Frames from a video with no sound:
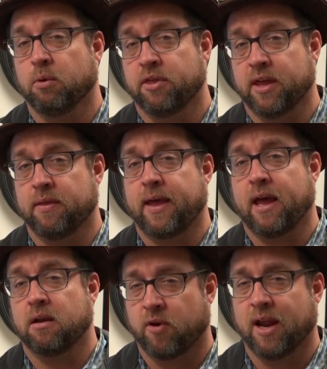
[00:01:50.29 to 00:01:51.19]
within
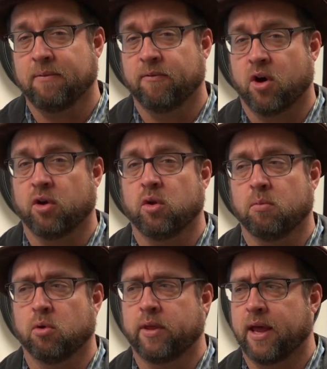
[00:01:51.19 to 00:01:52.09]
that frame
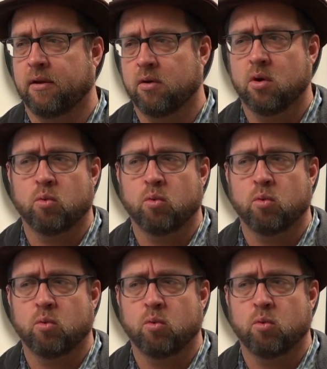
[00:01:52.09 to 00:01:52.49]
volume or that